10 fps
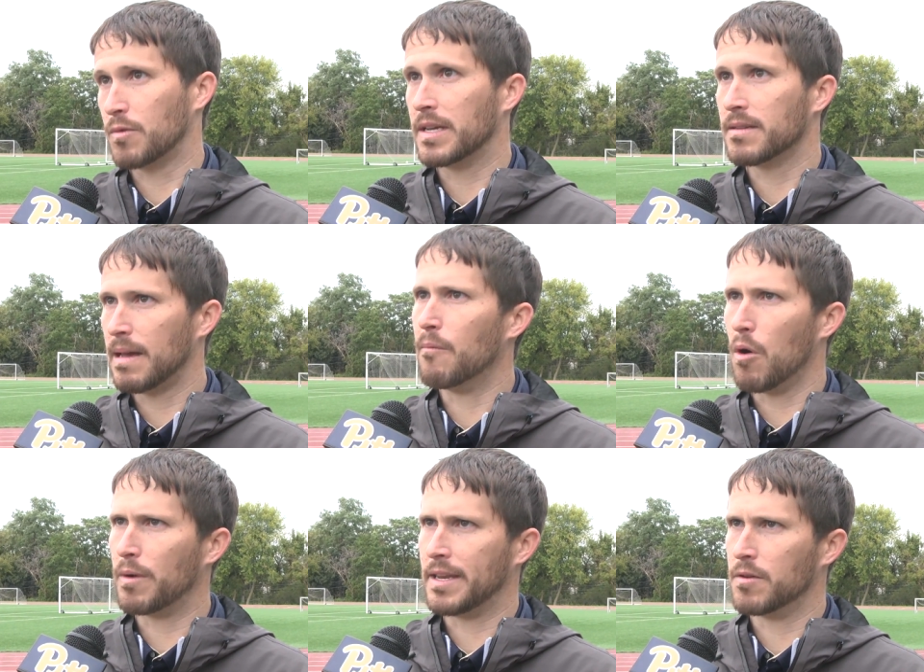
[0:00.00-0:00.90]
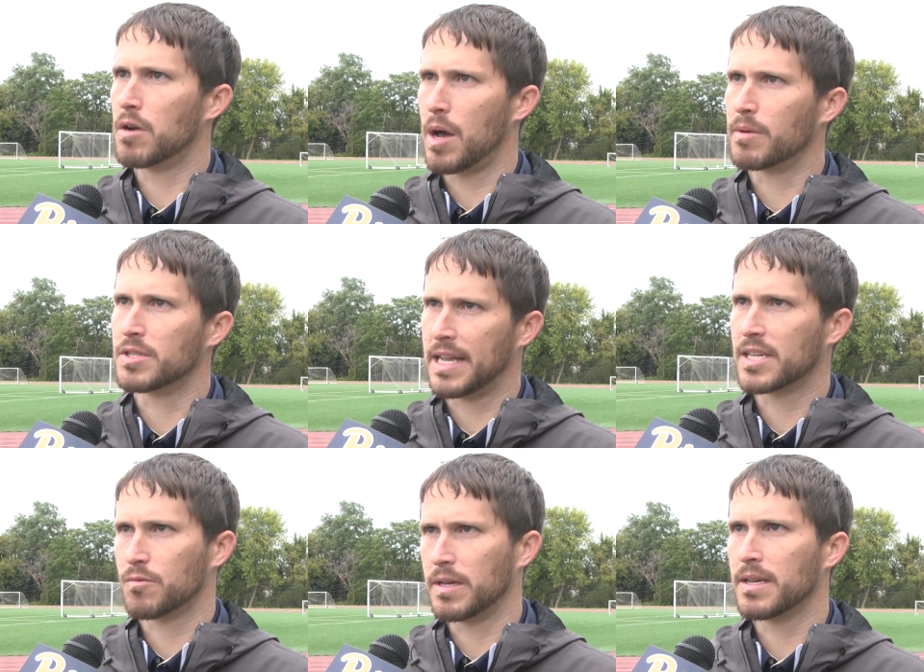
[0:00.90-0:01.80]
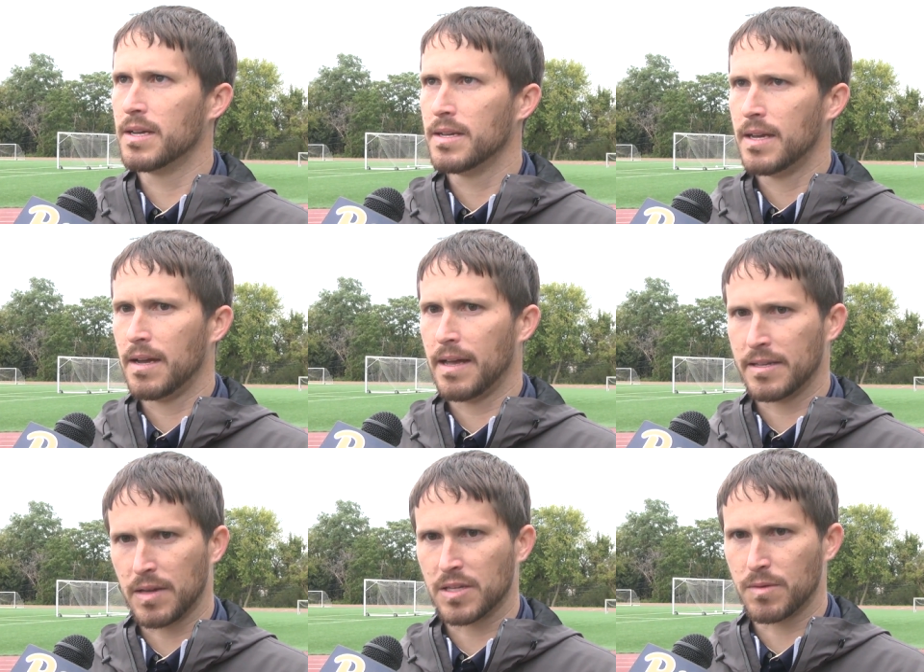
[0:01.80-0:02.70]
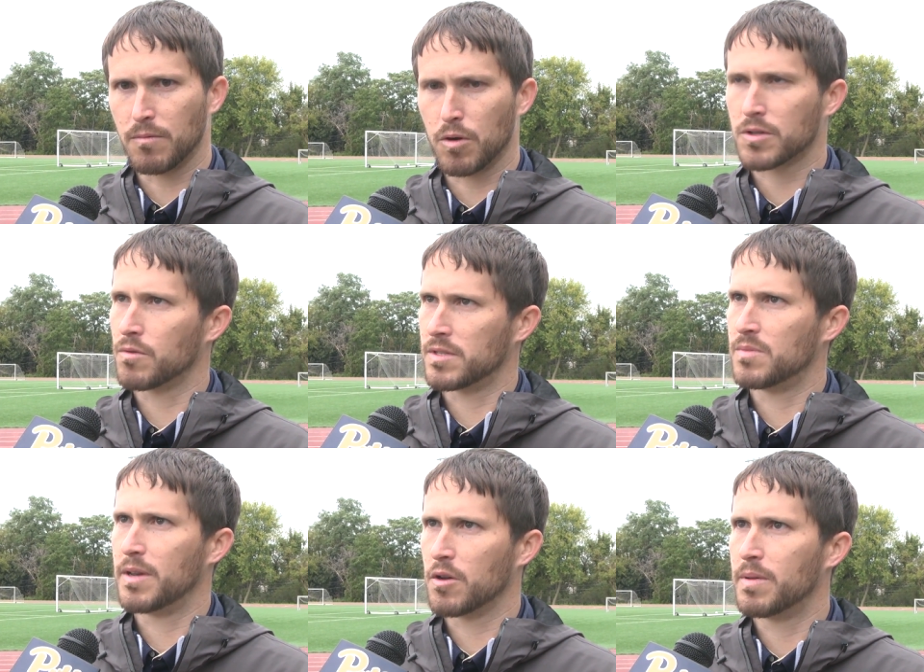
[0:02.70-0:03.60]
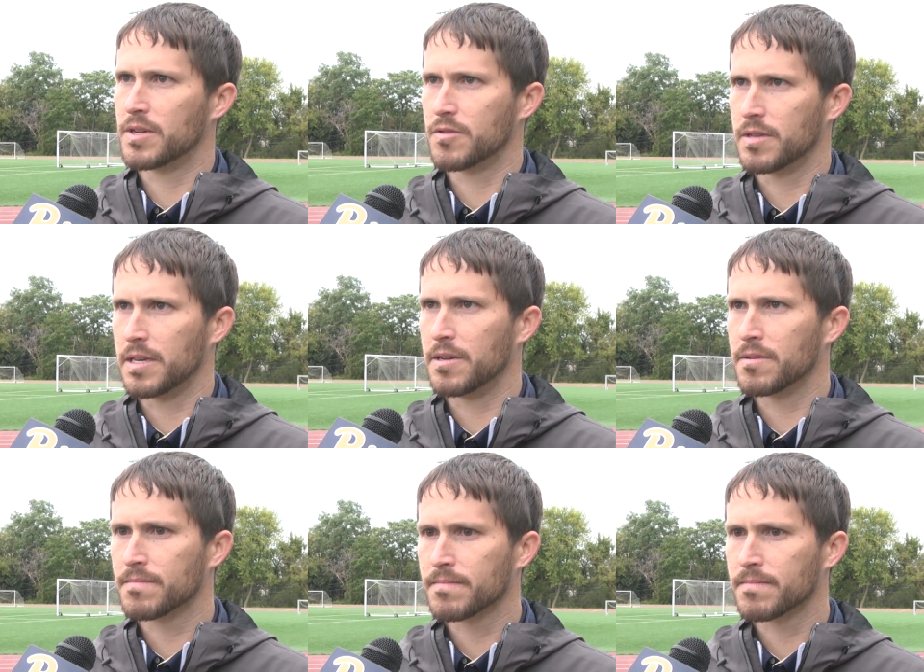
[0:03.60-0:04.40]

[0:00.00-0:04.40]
week and what we need to accomplish next week as as we work towards this bigger picture of the year.